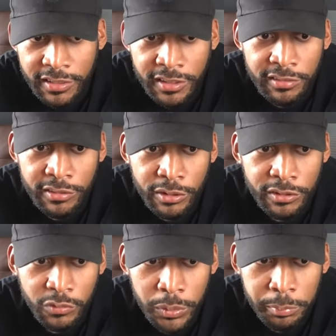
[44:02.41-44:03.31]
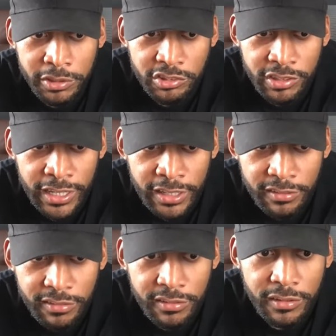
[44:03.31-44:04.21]
these long sweeping
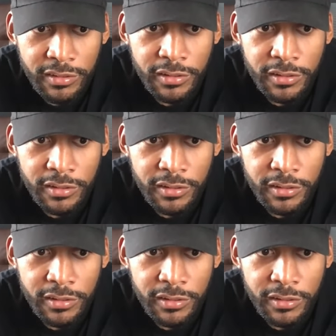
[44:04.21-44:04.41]
shots.